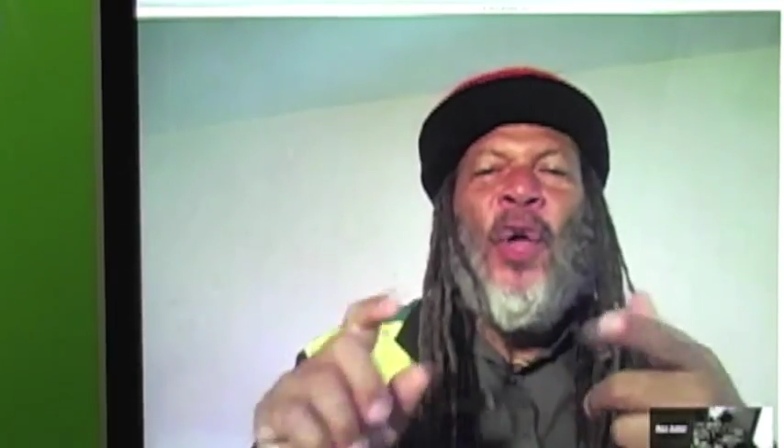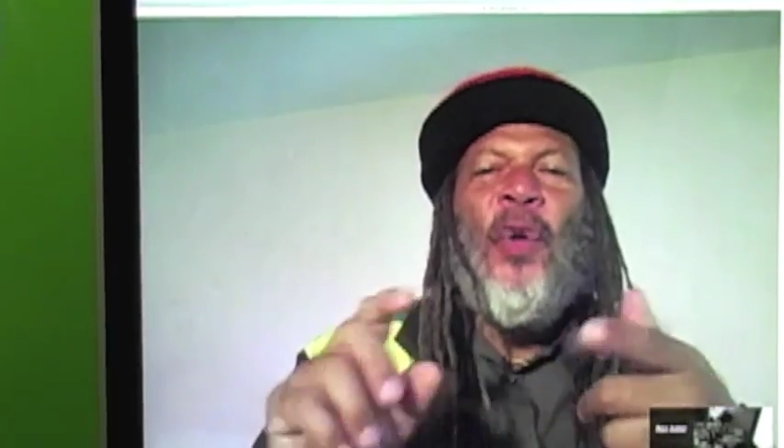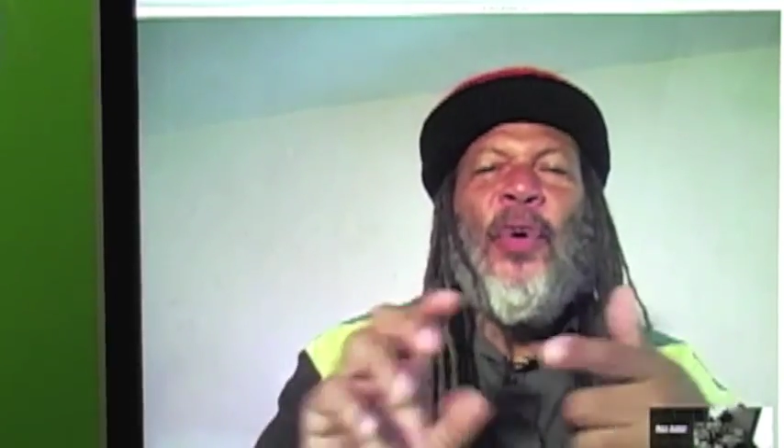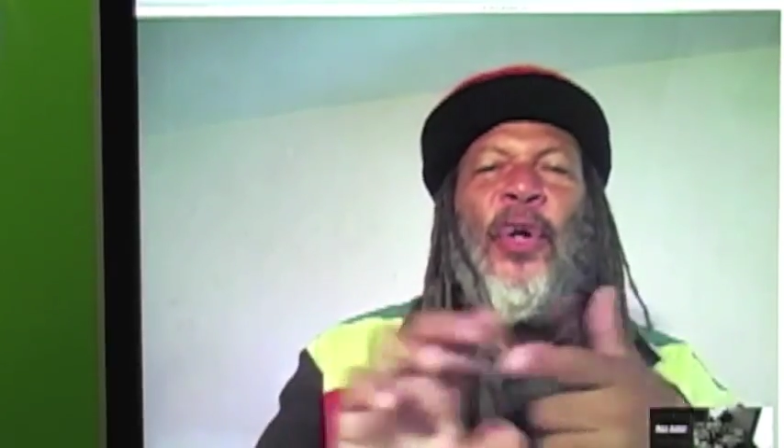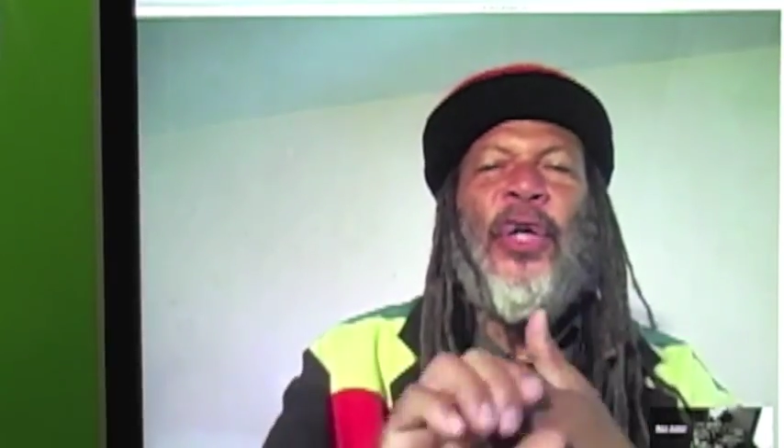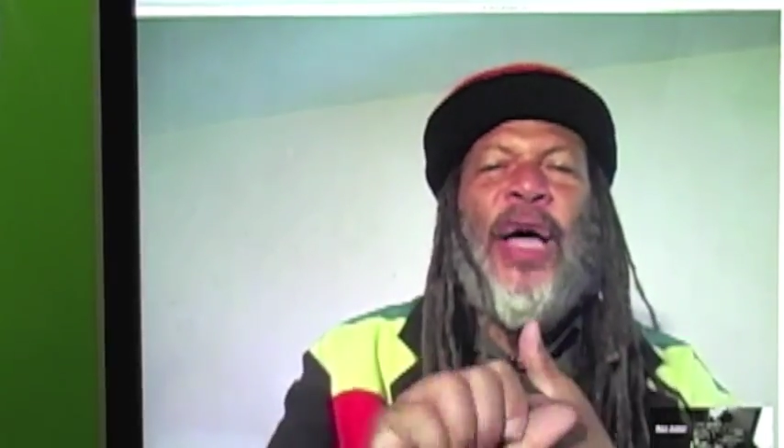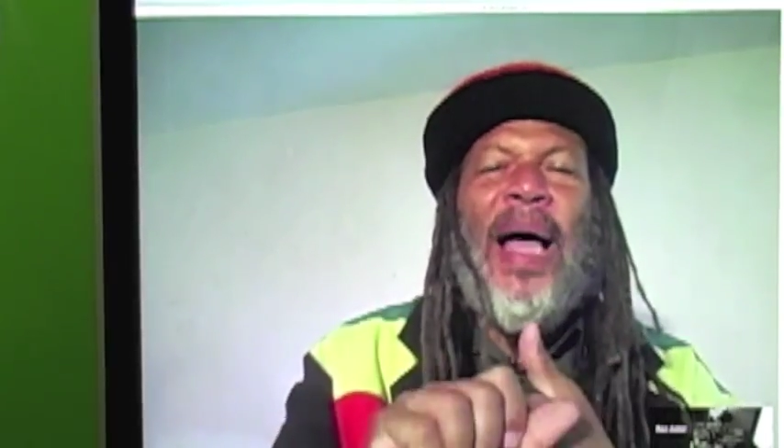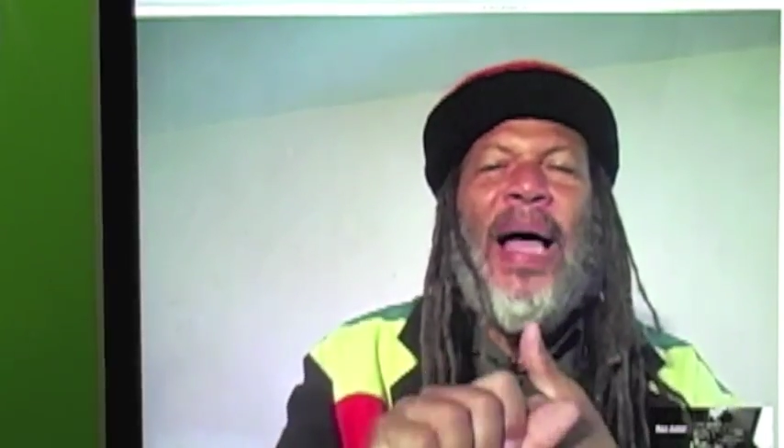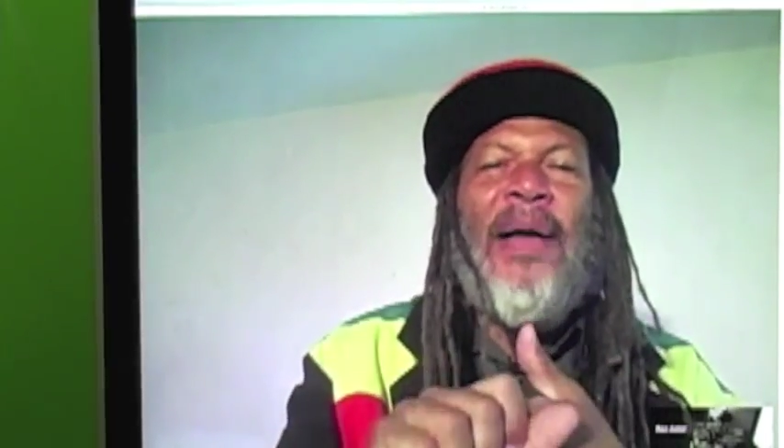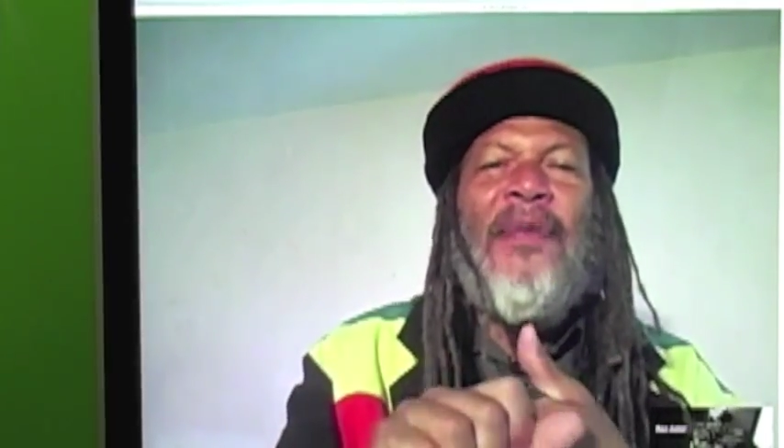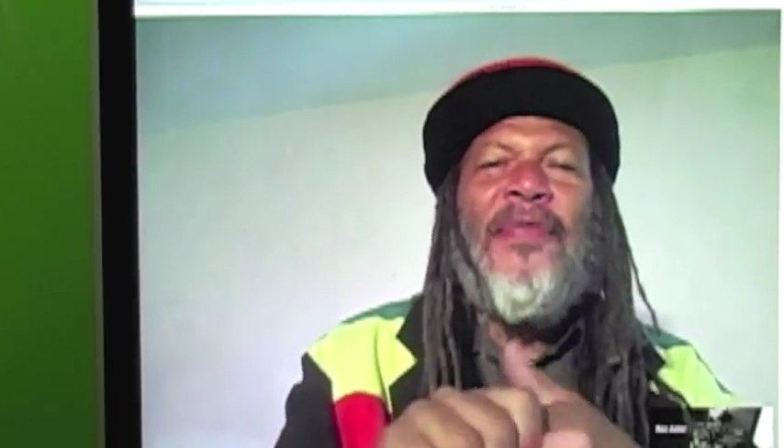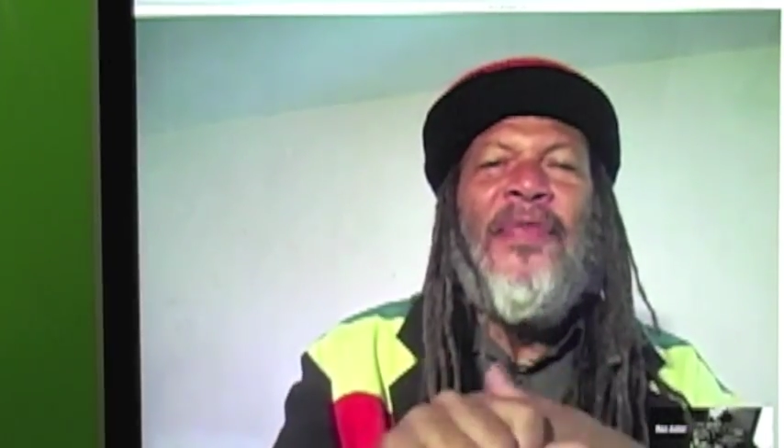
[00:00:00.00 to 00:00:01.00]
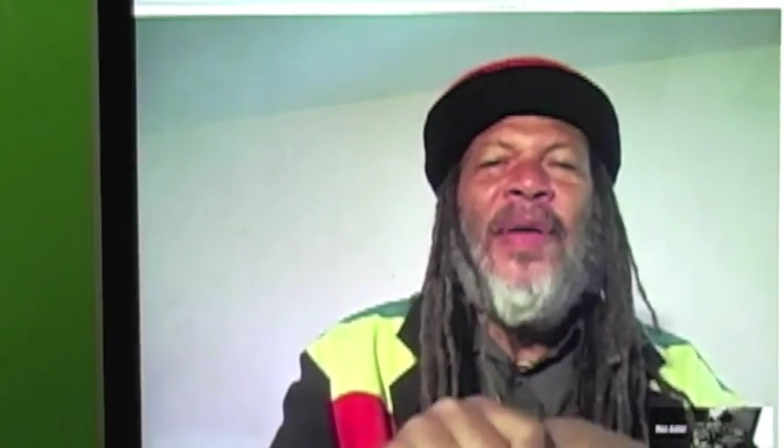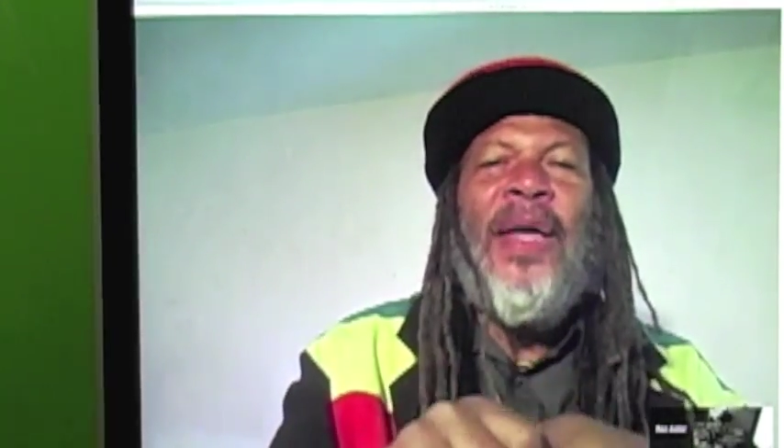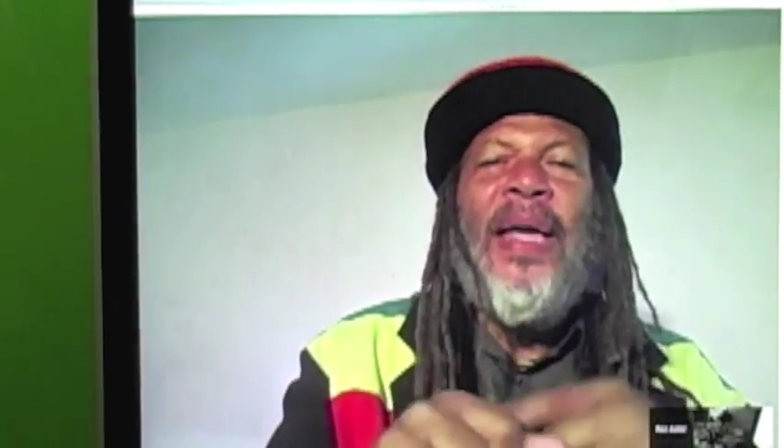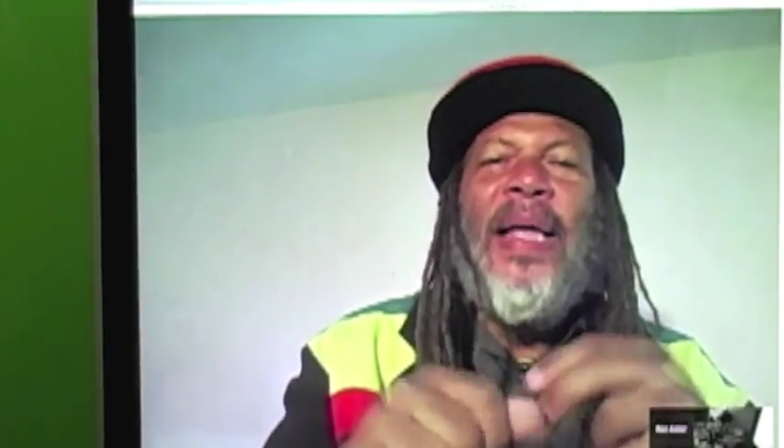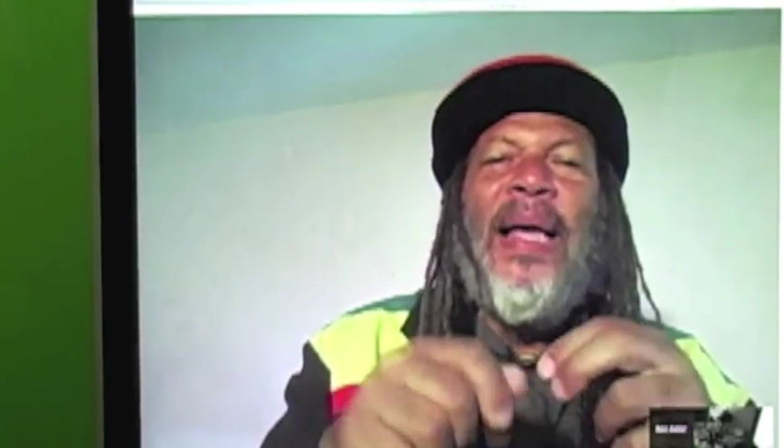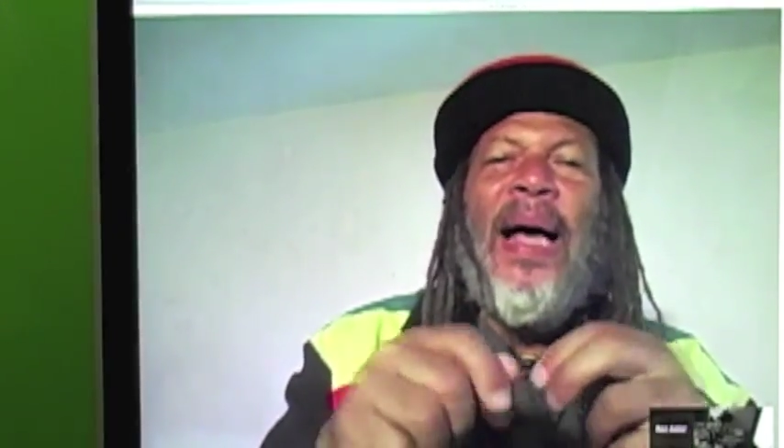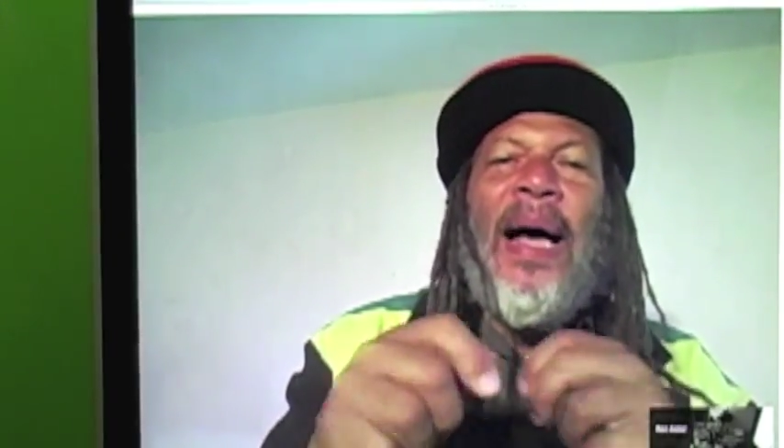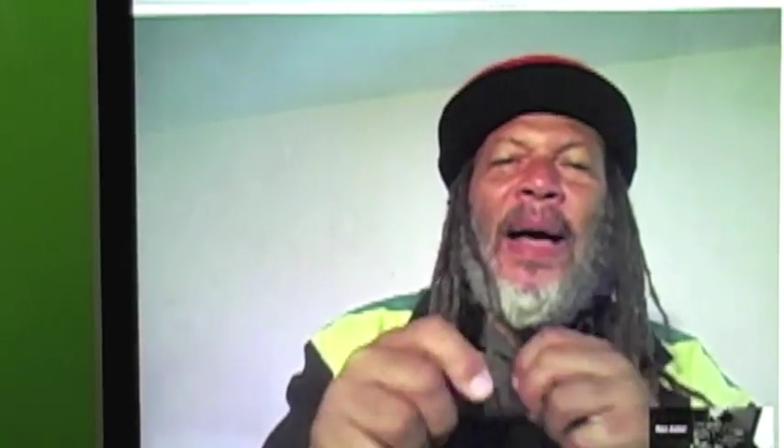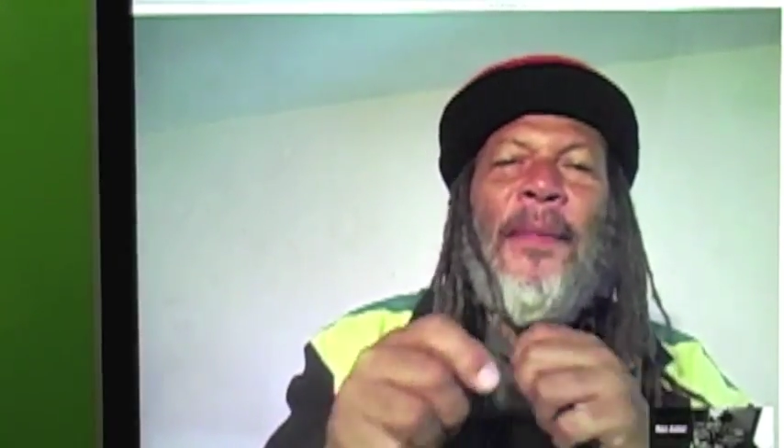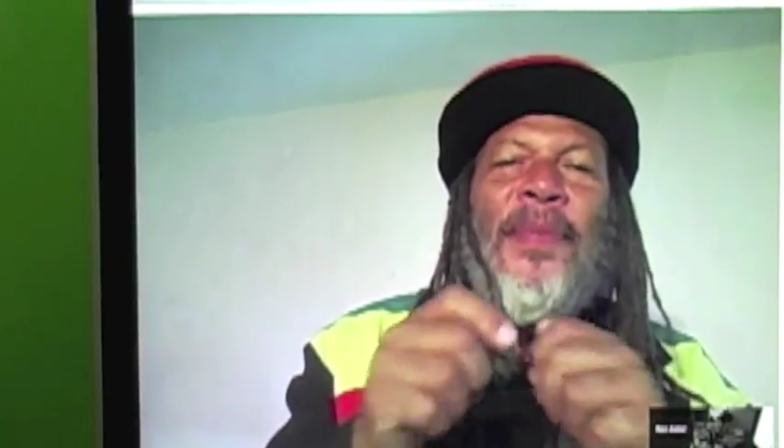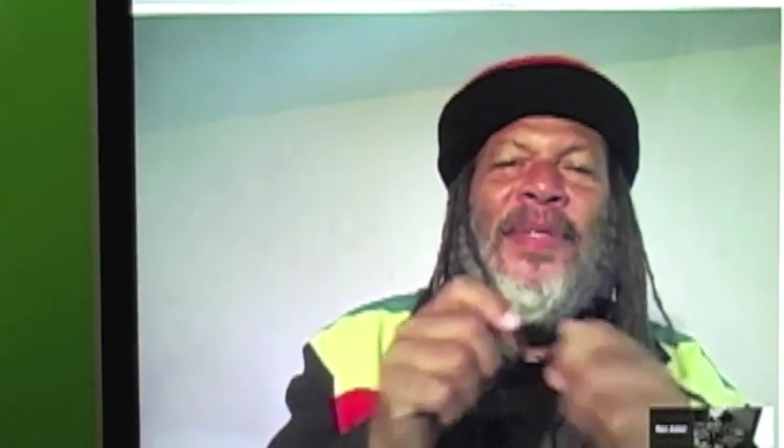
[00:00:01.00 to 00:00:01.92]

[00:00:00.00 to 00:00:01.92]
We're gonna have um,